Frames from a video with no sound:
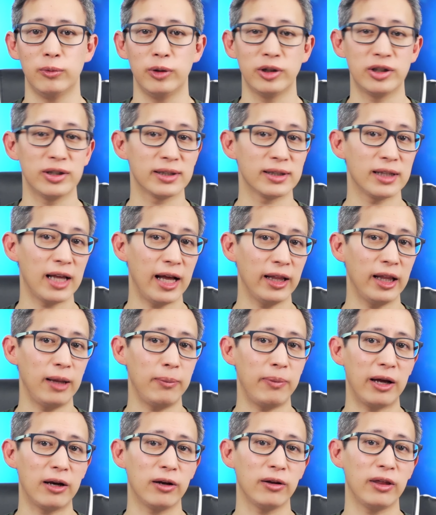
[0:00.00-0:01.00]
which is slightly
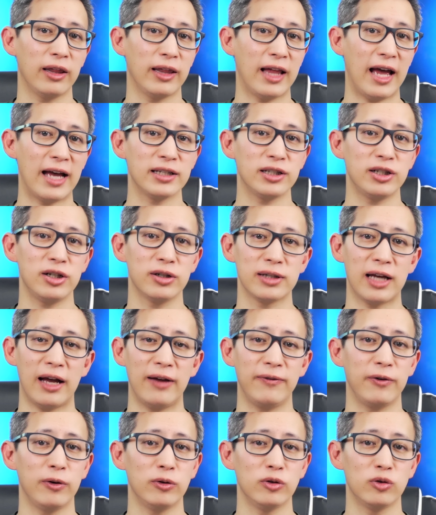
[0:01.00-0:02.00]
better than last year's
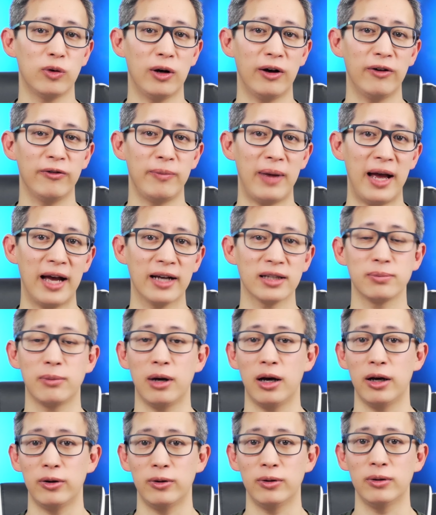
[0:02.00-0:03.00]
iPhone 12 Max
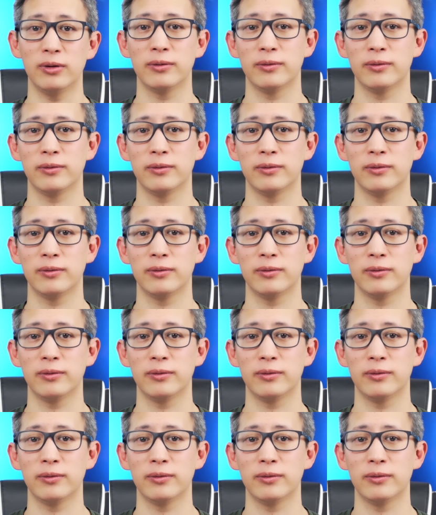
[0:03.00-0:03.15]
model.